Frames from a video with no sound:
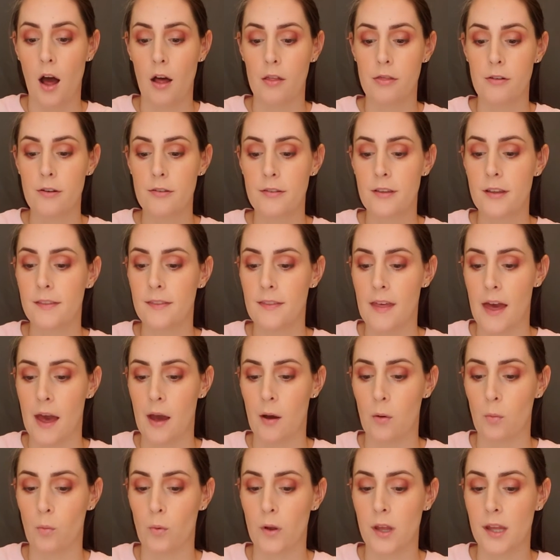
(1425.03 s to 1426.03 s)
Other than
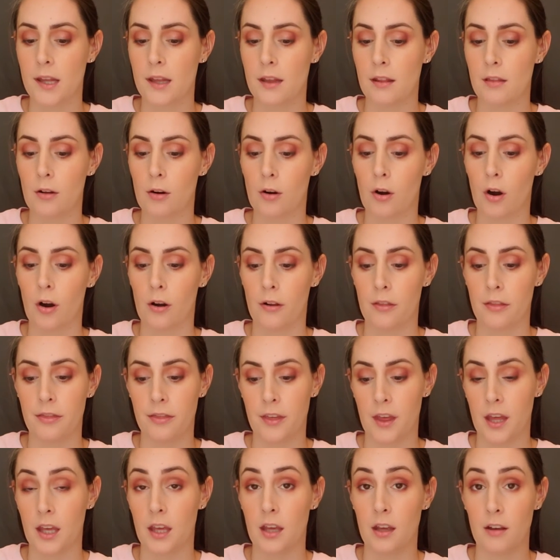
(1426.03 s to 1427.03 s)
that, we either are
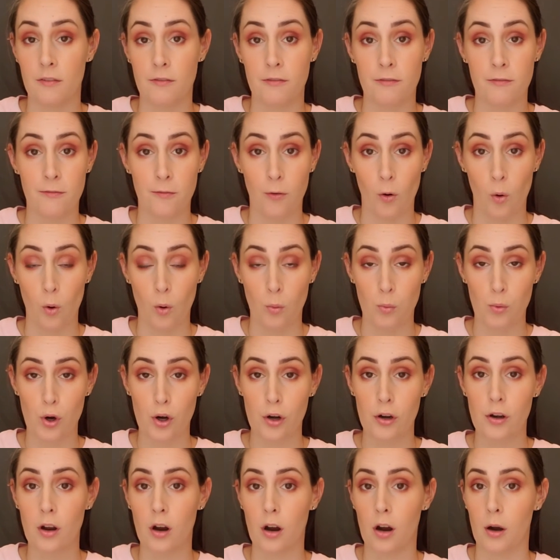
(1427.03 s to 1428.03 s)
thinking
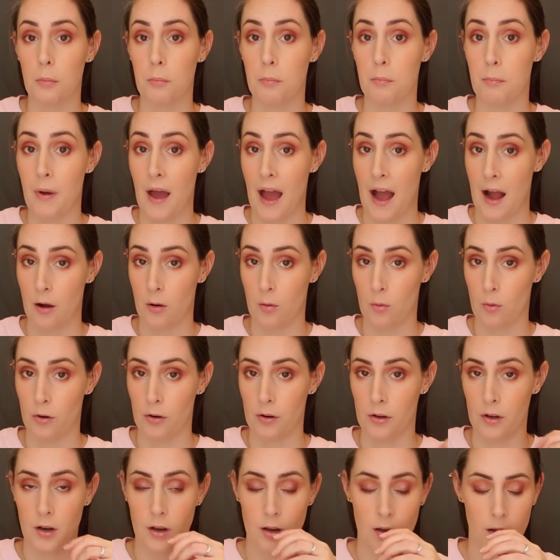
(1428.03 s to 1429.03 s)
forward or
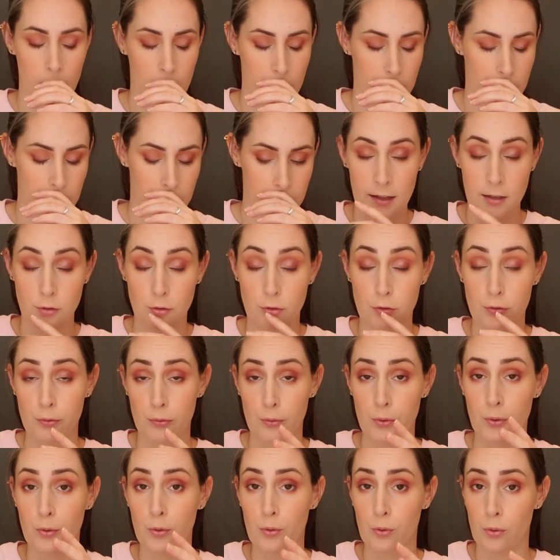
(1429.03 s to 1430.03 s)
backward. And
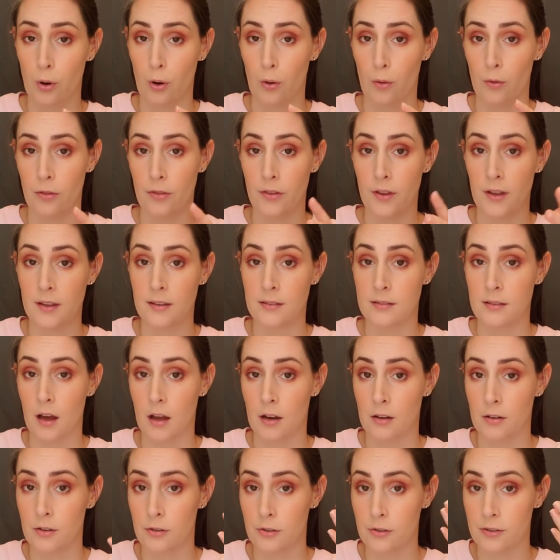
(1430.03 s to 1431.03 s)
true growth
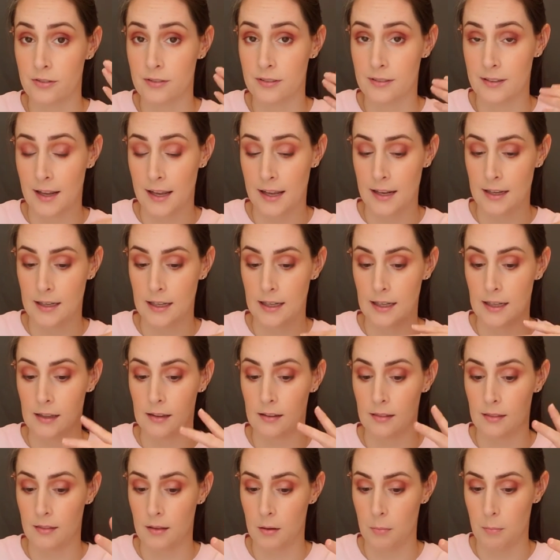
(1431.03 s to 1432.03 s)
is
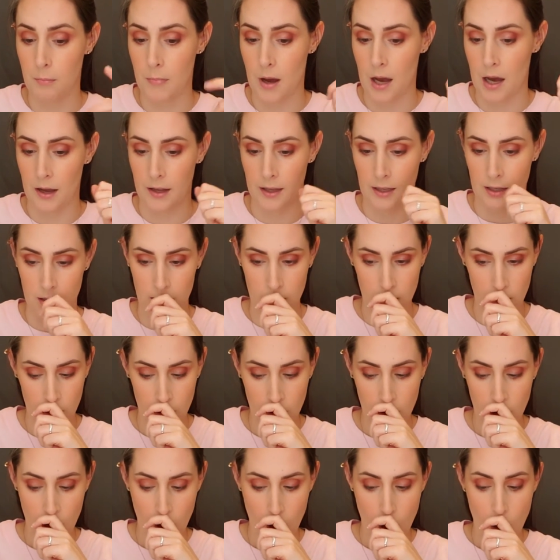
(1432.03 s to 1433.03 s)
understanding the mind.
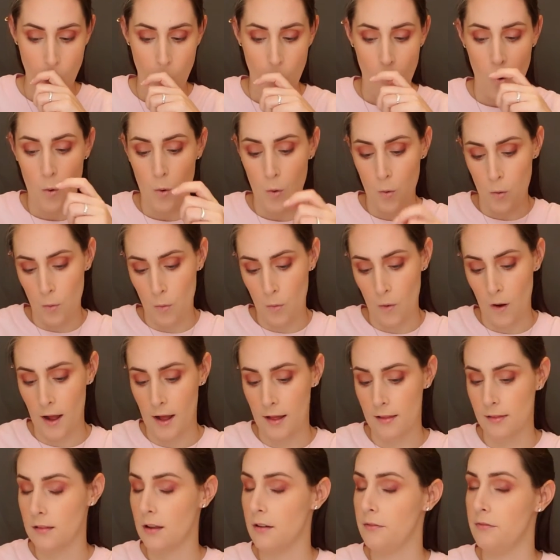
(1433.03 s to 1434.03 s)
Whew,
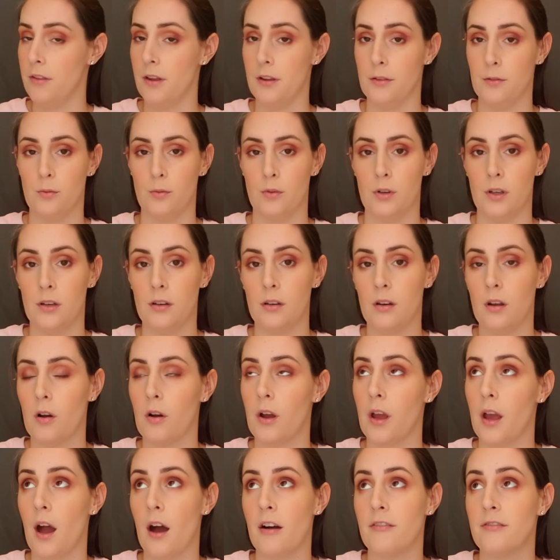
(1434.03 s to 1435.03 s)
I love this one.
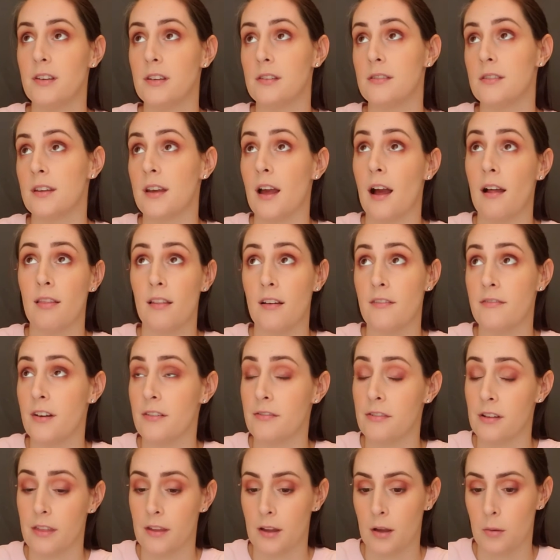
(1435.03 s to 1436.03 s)
Okay, obviously, I
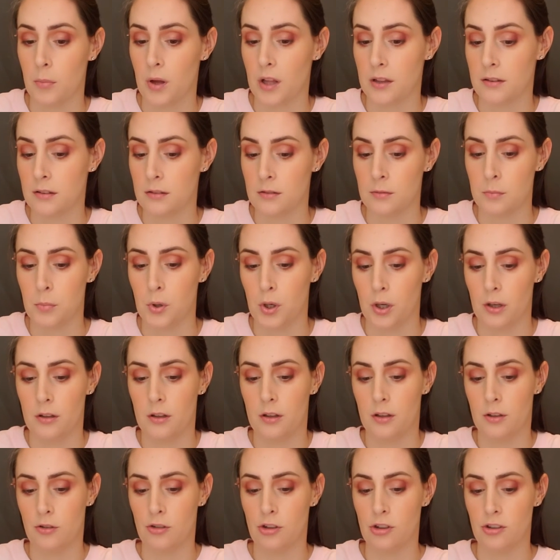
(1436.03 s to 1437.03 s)
love everything about this book.